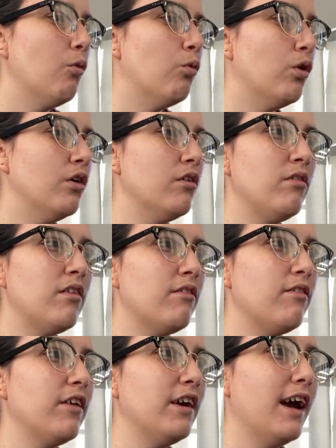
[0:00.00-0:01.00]
Wolves
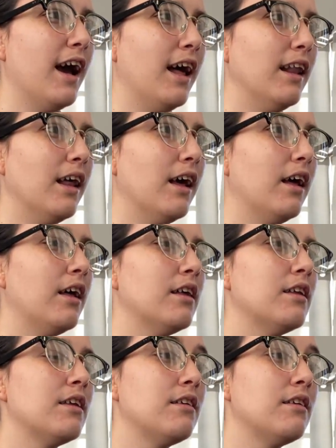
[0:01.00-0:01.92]
of the Calla.